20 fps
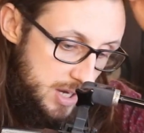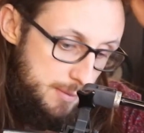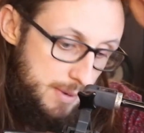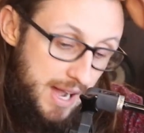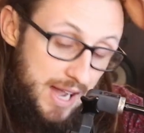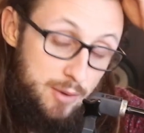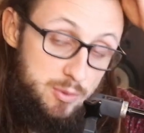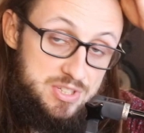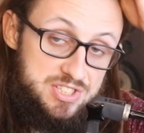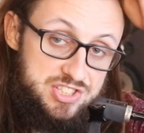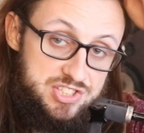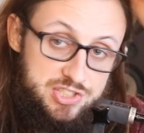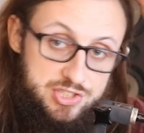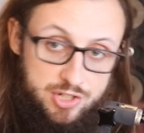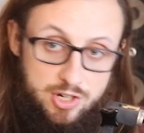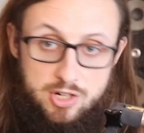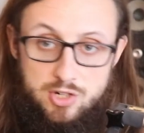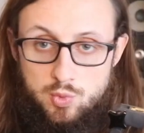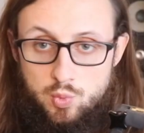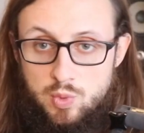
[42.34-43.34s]
I would
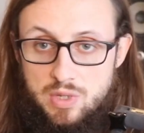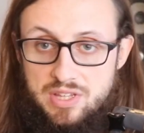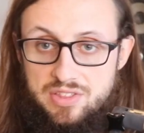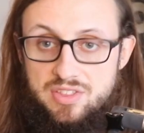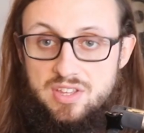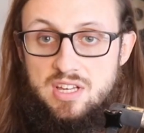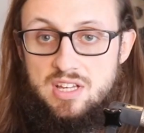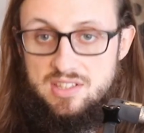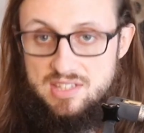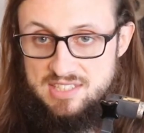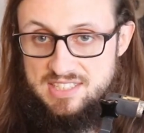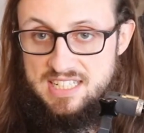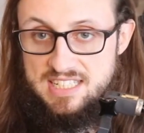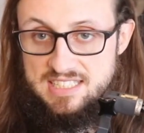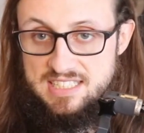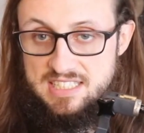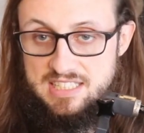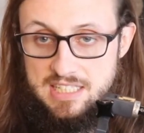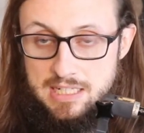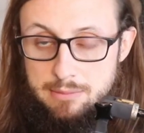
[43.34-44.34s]
start with the
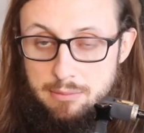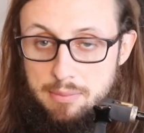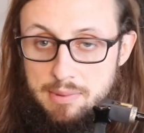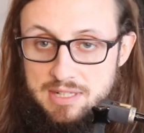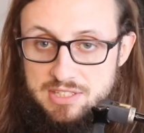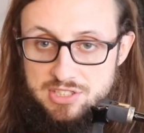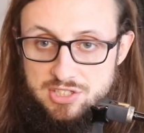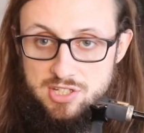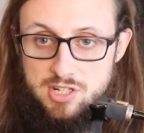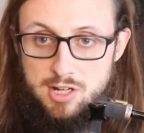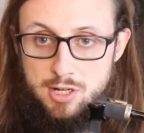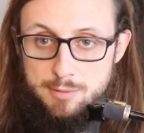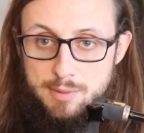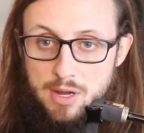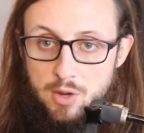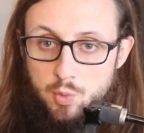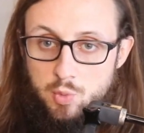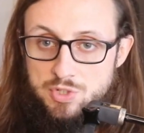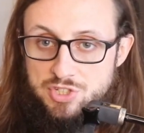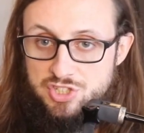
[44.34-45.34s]
technique that I'm about to talk
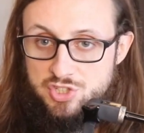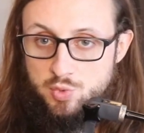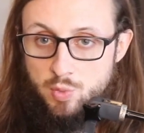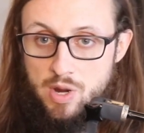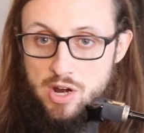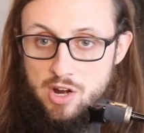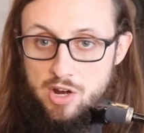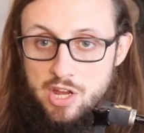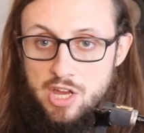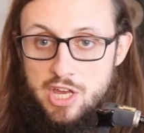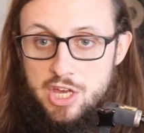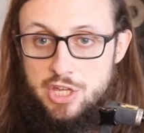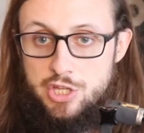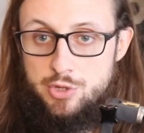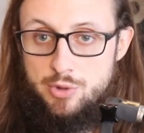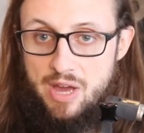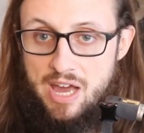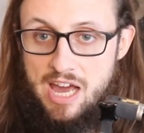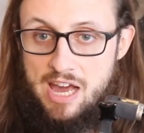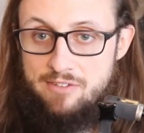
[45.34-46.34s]
about, which is where
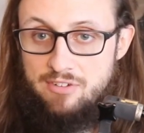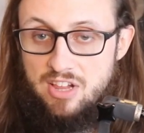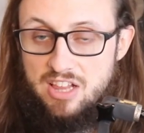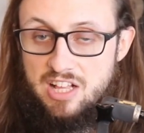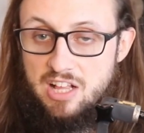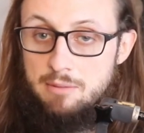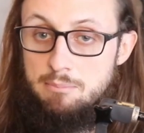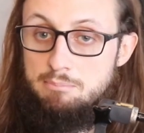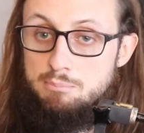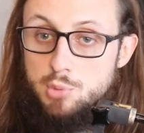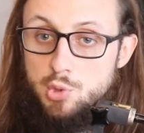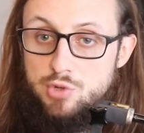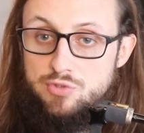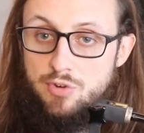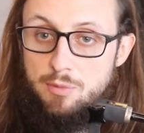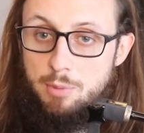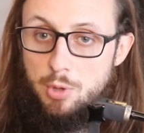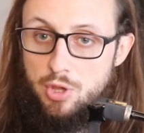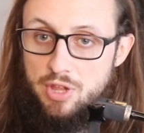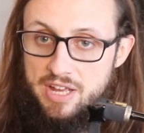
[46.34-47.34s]
you have like a
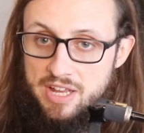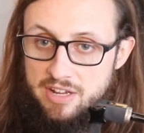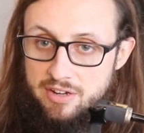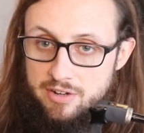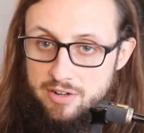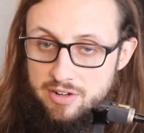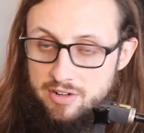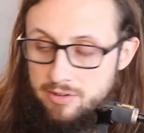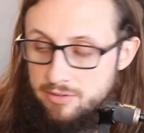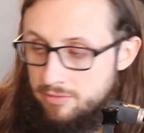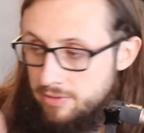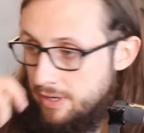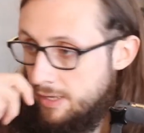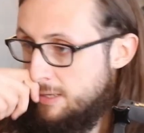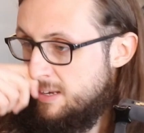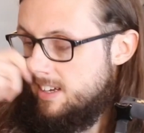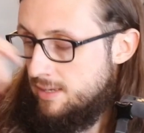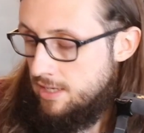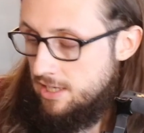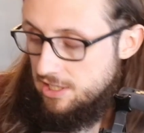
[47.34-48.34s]
movable anchor,
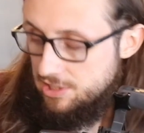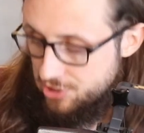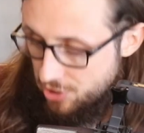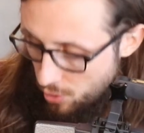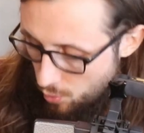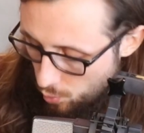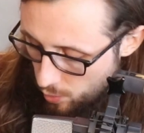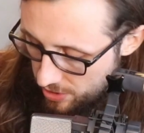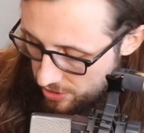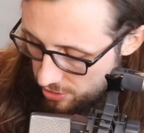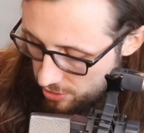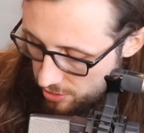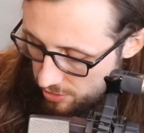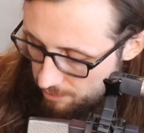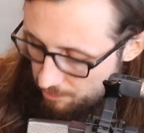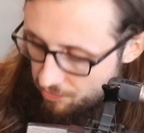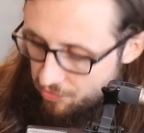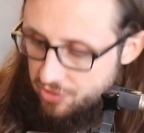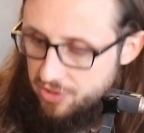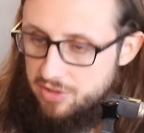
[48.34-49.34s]
right? So when
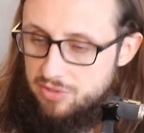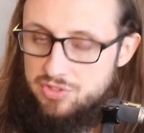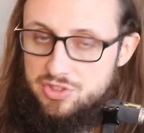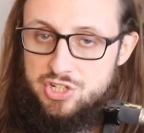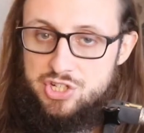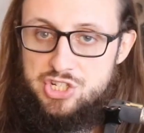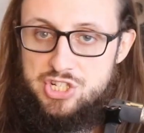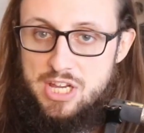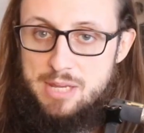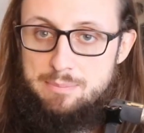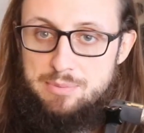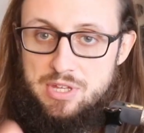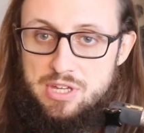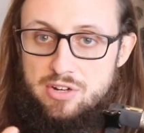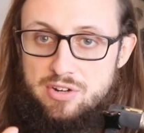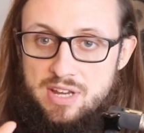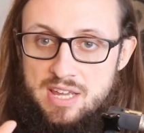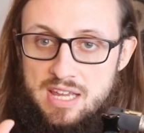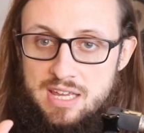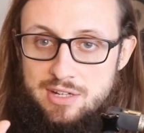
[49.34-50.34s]
the shape that
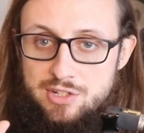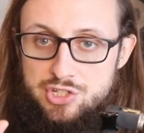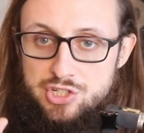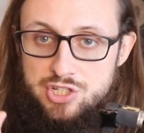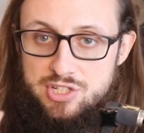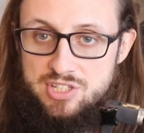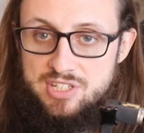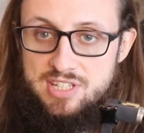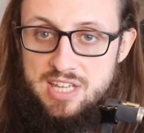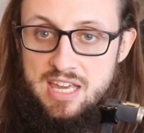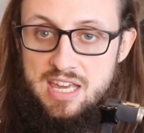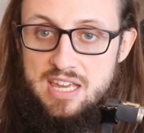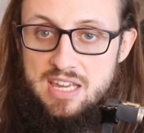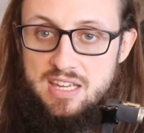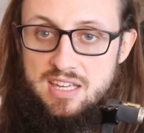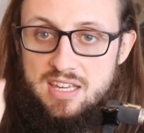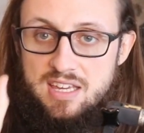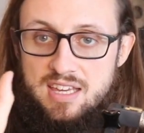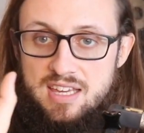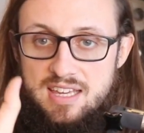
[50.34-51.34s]
your hand should
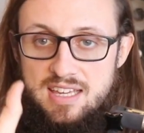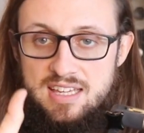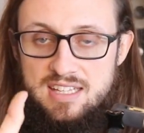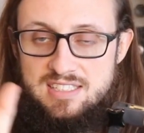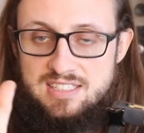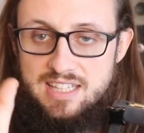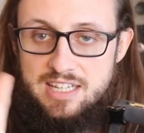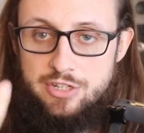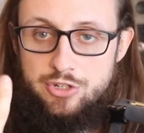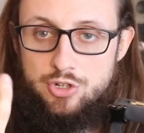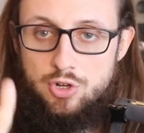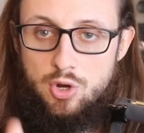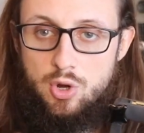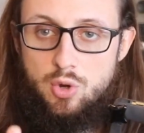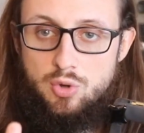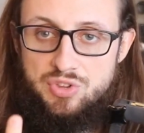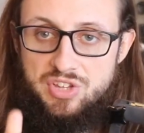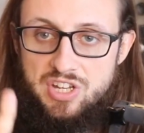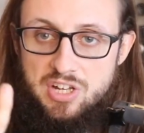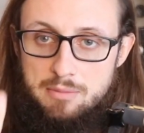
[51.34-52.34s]
take is like you're
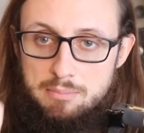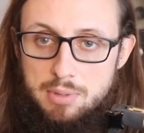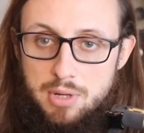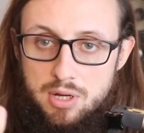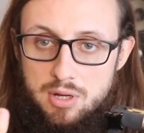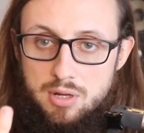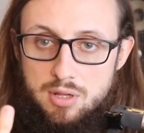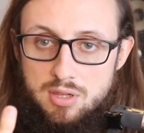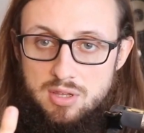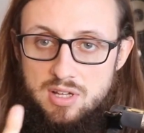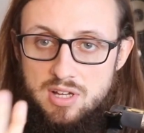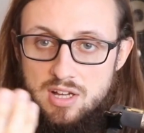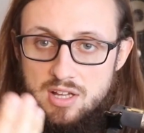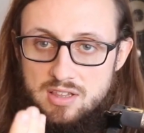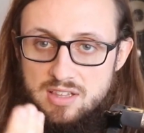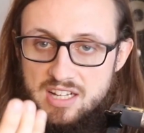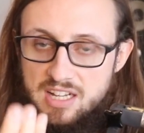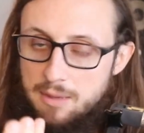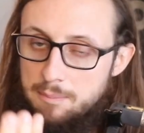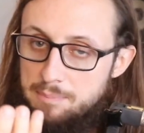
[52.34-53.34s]
holding a ball,
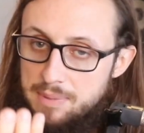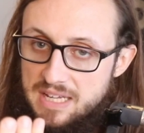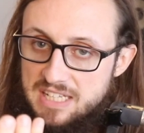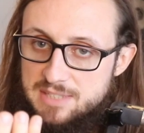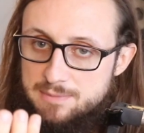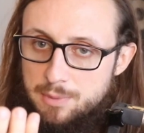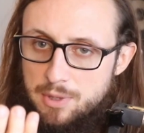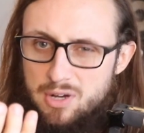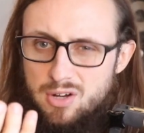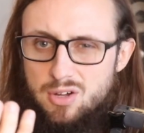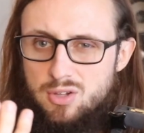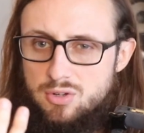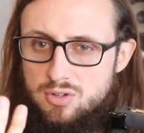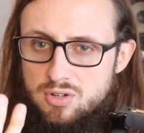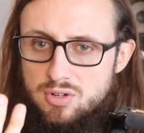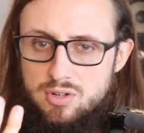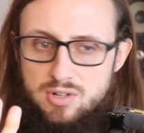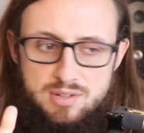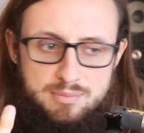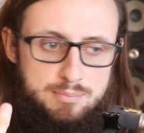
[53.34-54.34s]
like a baseball
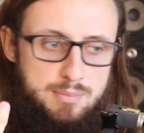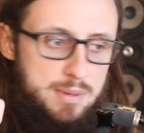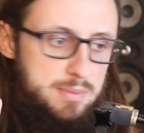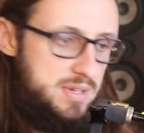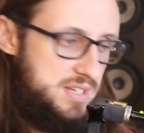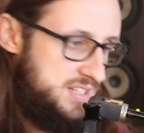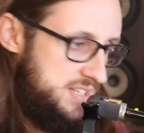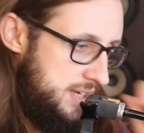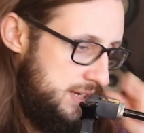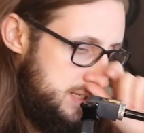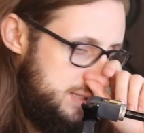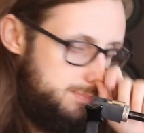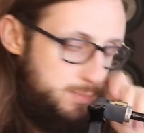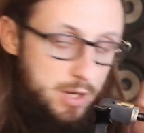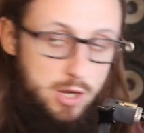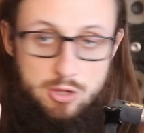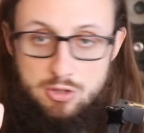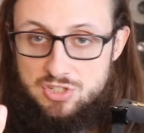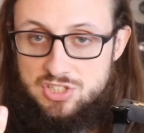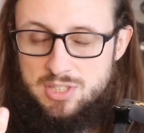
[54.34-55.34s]
or maybe a tennis
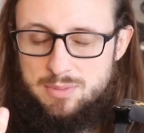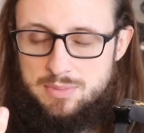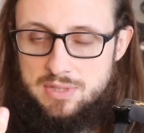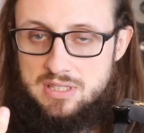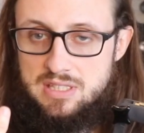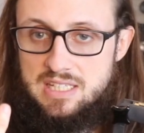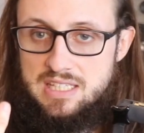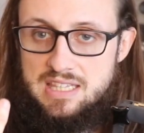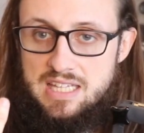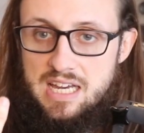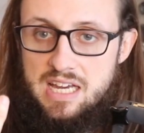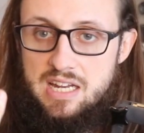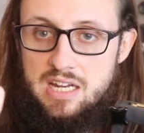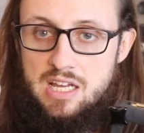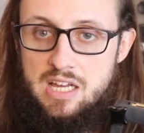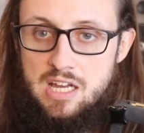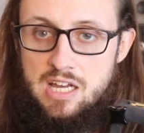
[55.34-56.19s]
ball or something like that.